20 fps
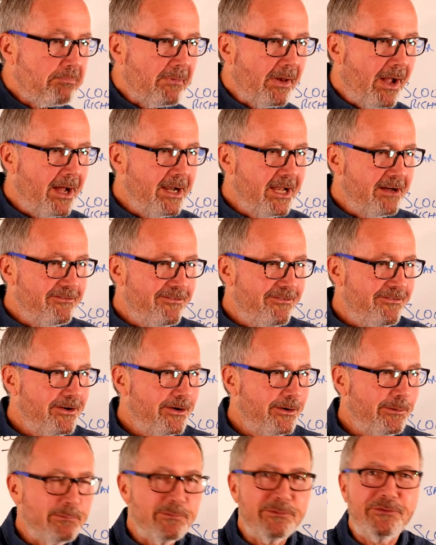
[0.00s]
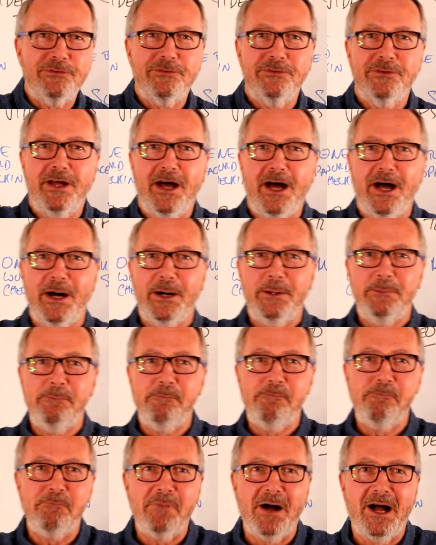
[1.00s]
I love films.
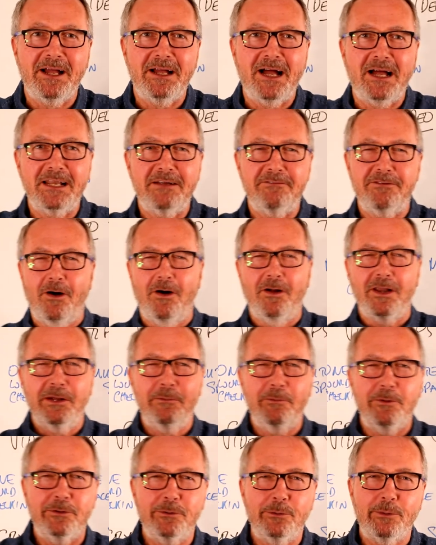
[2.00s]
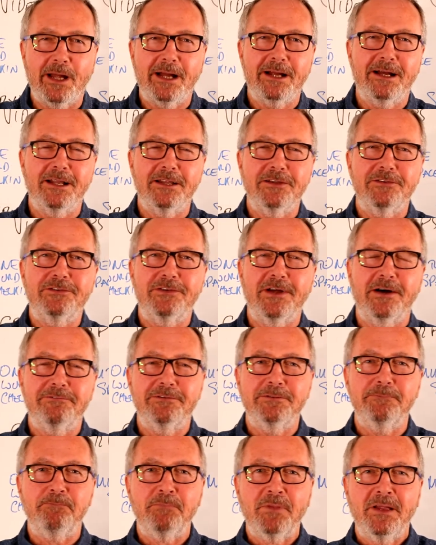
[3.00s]
I love Hollywood, all that kind of stuff.
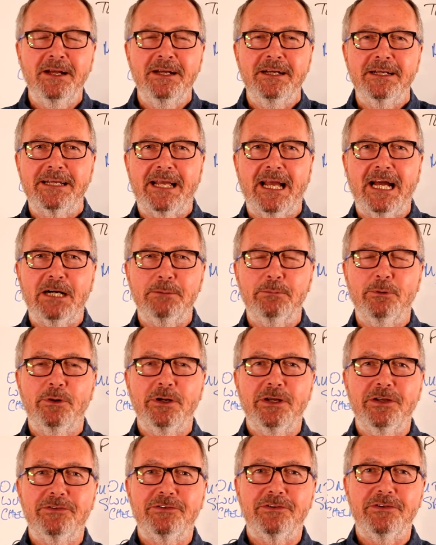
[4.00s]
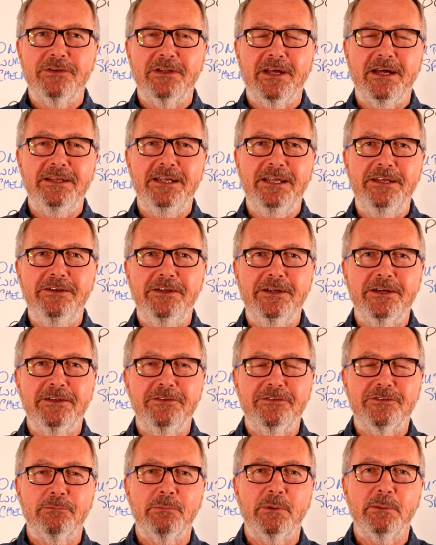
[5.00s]
And cowboys and
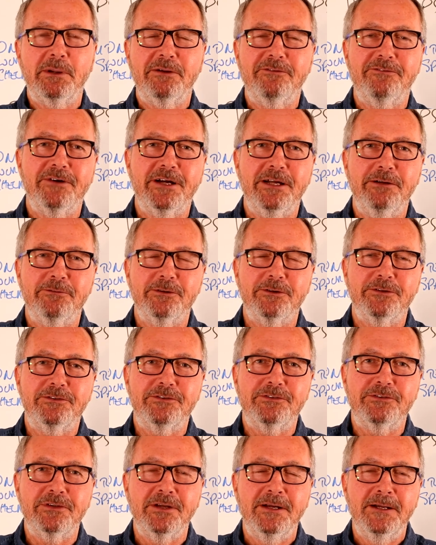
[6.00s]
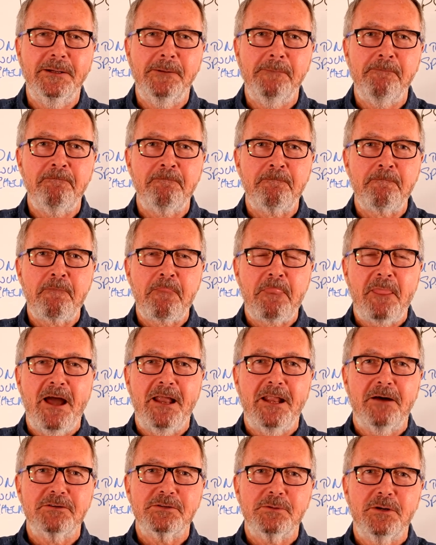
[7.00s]
Indians are one of my favourites.
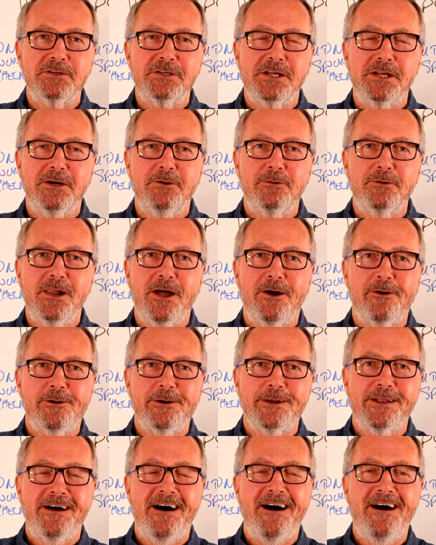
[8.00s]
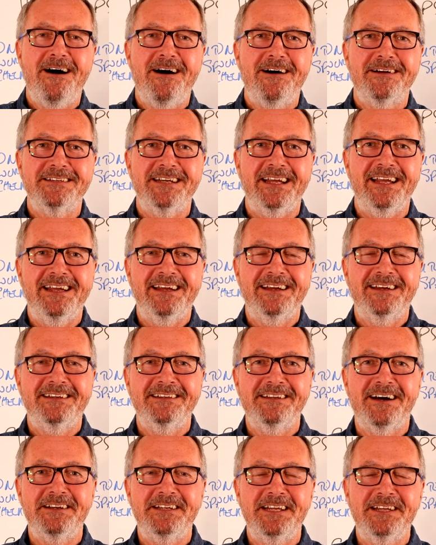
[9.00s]
And I was watching an old Laurel and Hardy
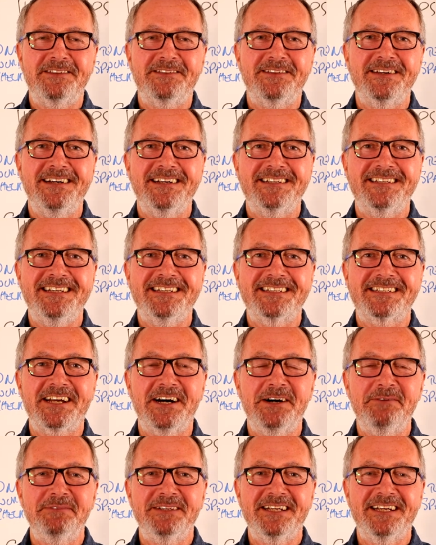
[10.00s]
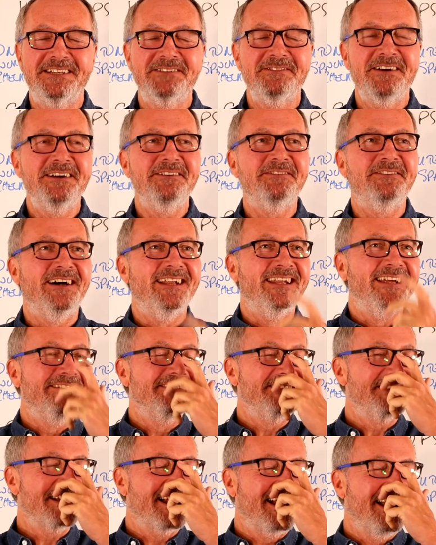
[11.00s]
1930s comedy. It was very funny. It
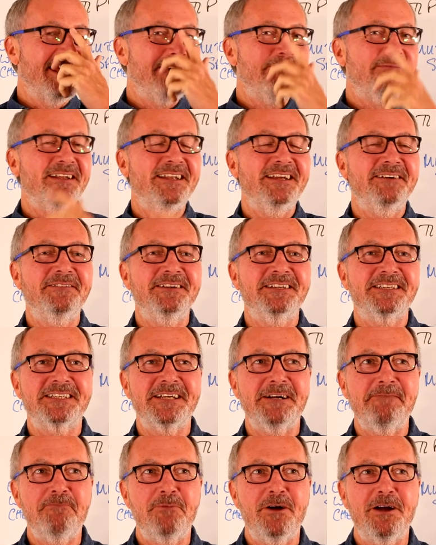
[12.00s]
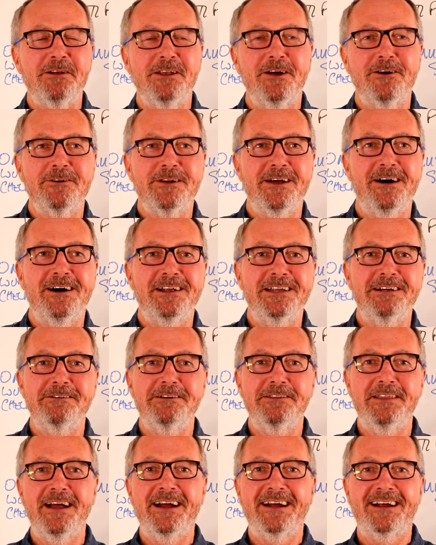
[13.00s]
was a clip, and it was where Laurel and Hardy are
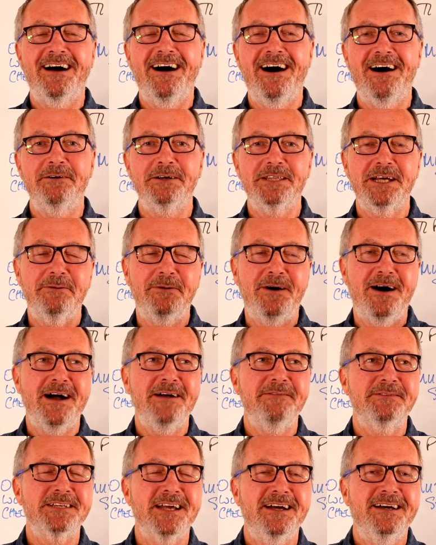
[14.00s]
in their car with their wives,